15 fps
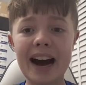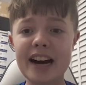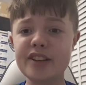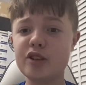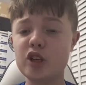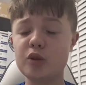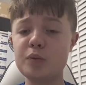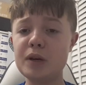
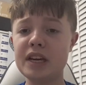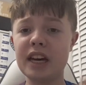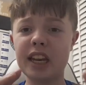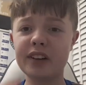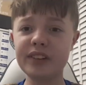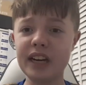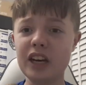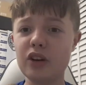as we speak, and
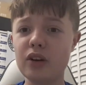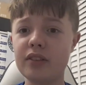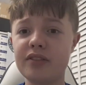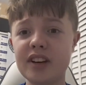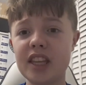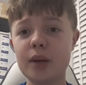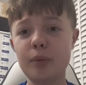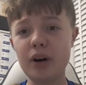I really do
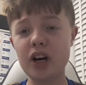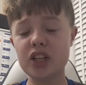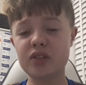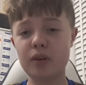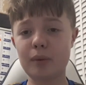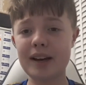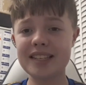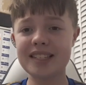fear the worst
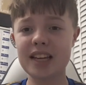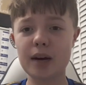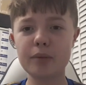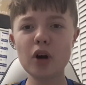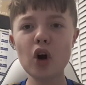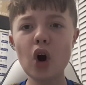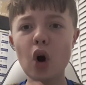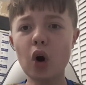for West
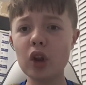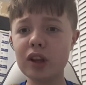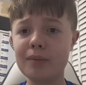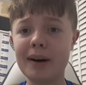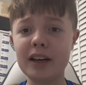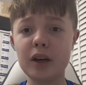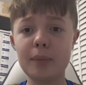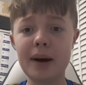Ham under
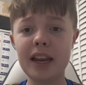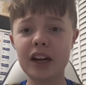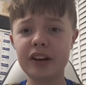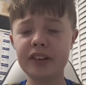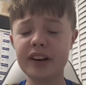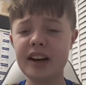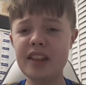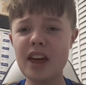Manuel
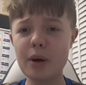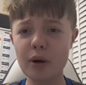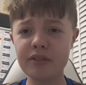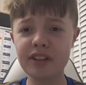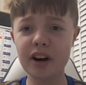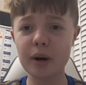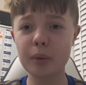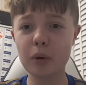Pellegrini. They were
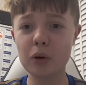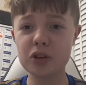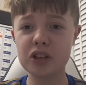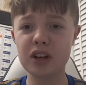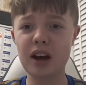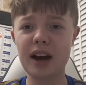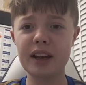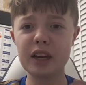very poor
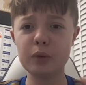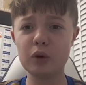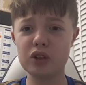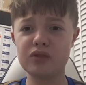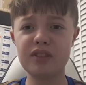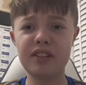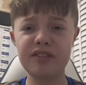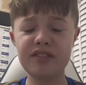tonight, and it was
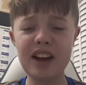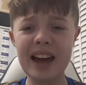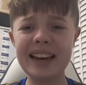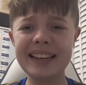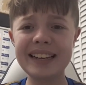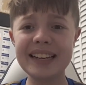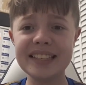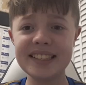
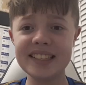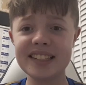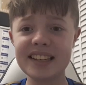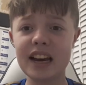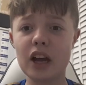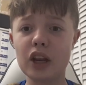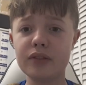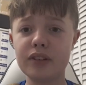fairly easy to
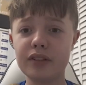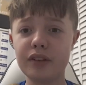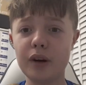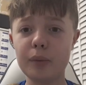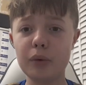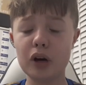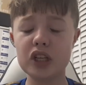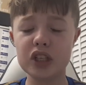get another 3
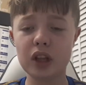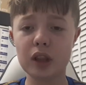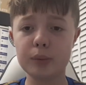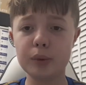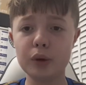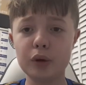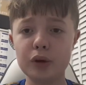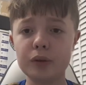points on the
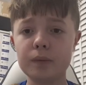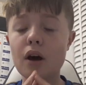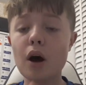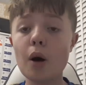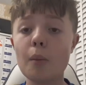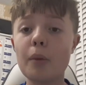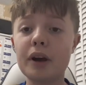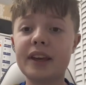board.
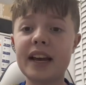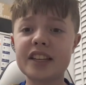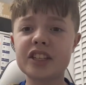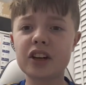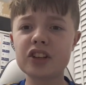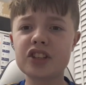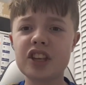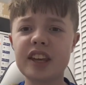But
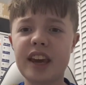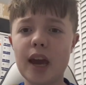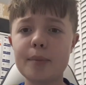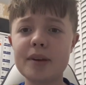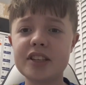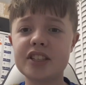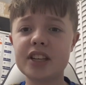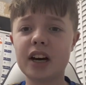getting on to the
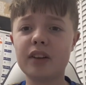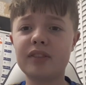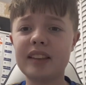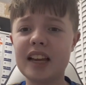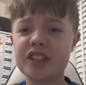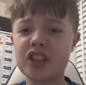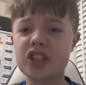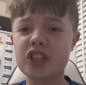game itself,
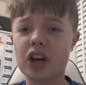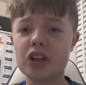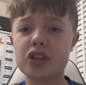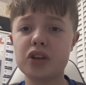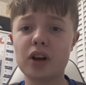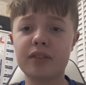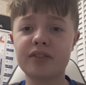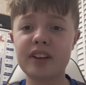Leicester
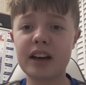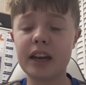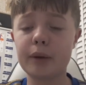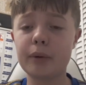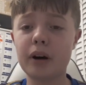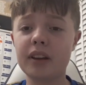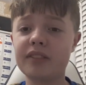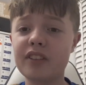started off fairly
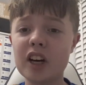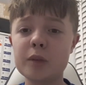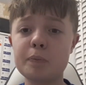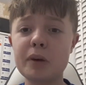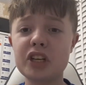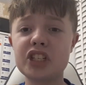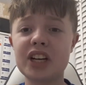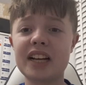well. The
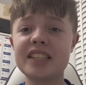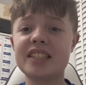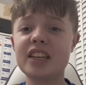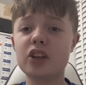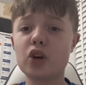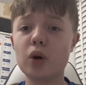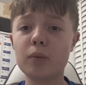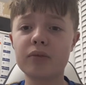first big chance
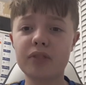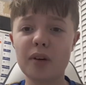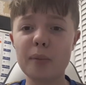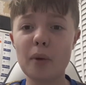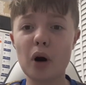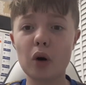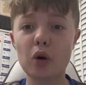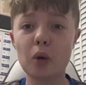did come through
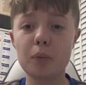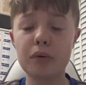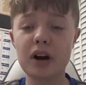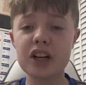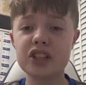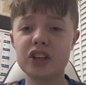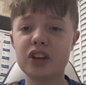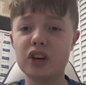Michael
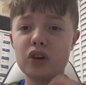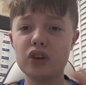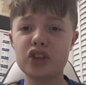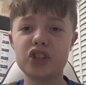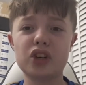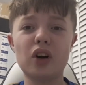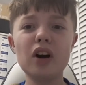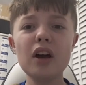Brighton, a good
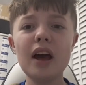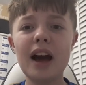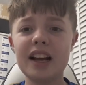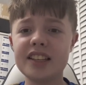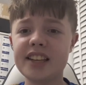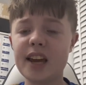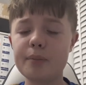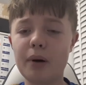shot
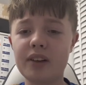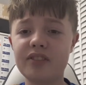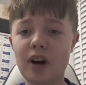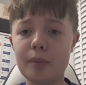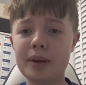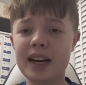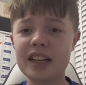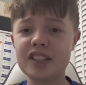saved by
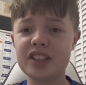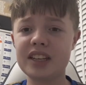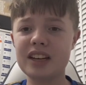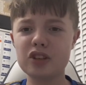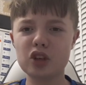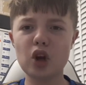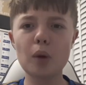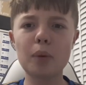Fabianski.
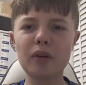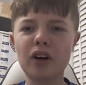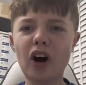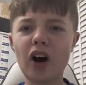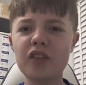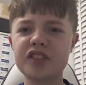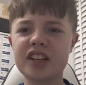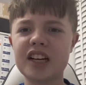There's a couple of
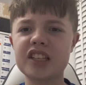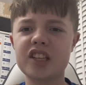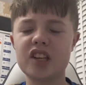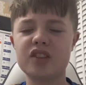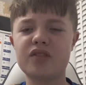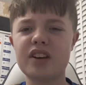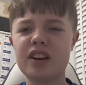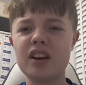half
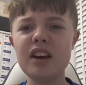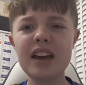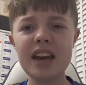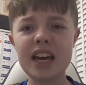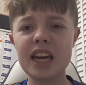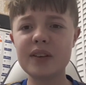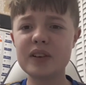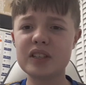chances for
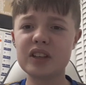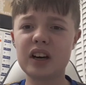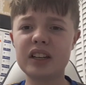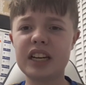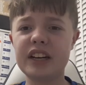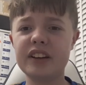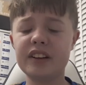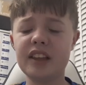either
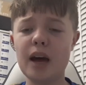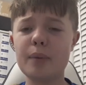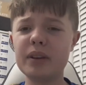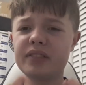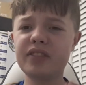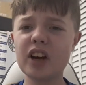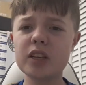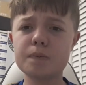side here and there,
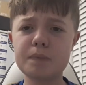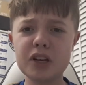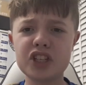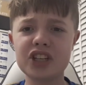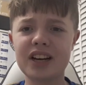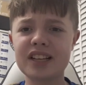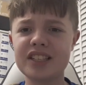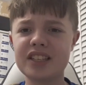but the first big
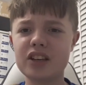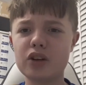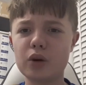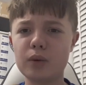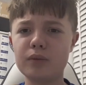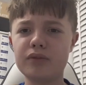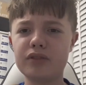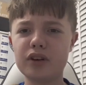chance did
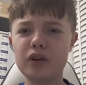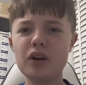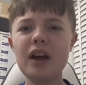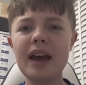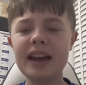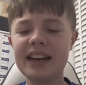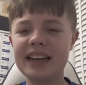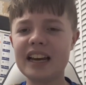come through
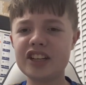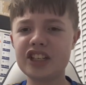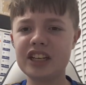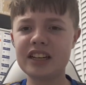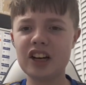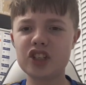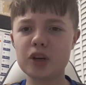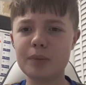KELECHI
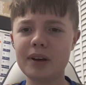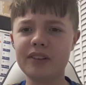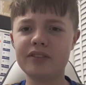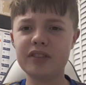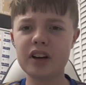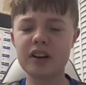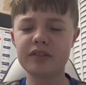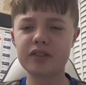and actually being
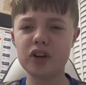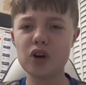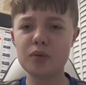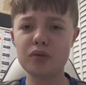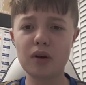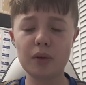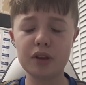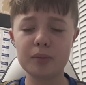threaded through
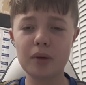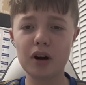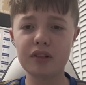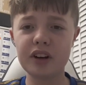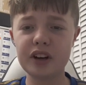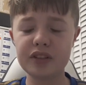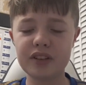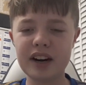from
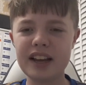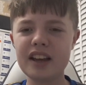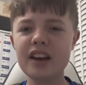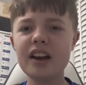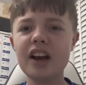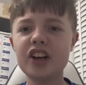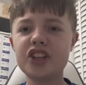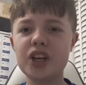DEMARI Gray,
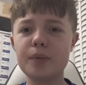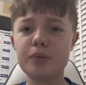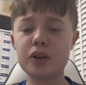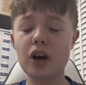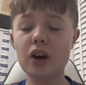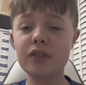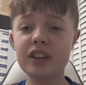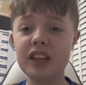
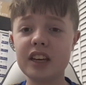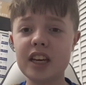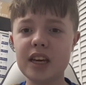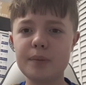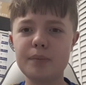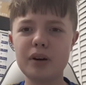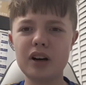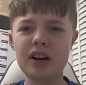chipped over the
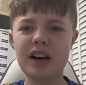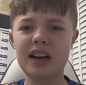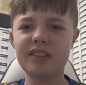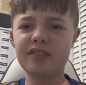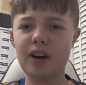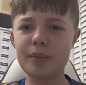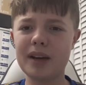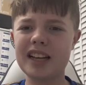keeper,
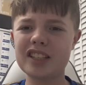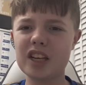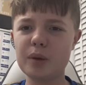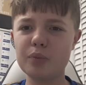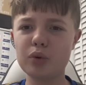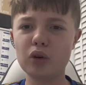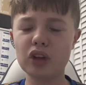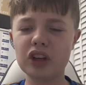and
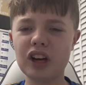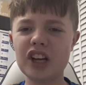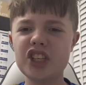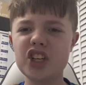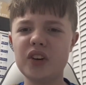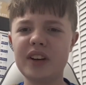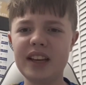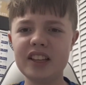Fabianski brought the
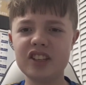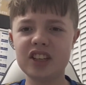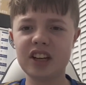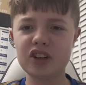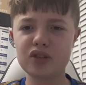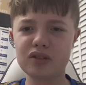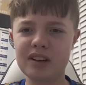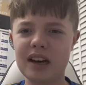Nigerian
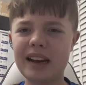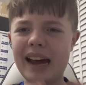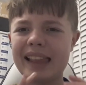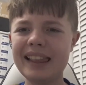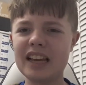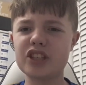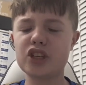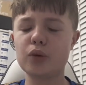international down,
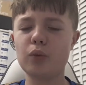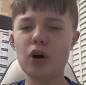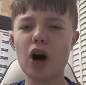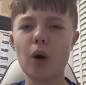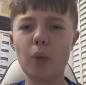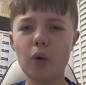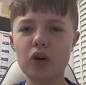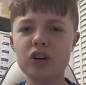and Leicester were
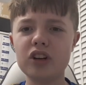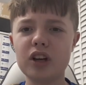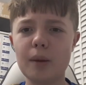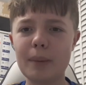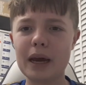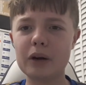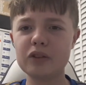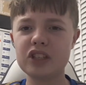awarded
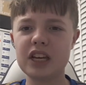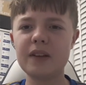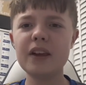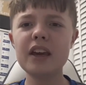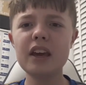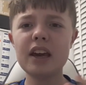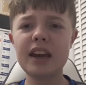a penalty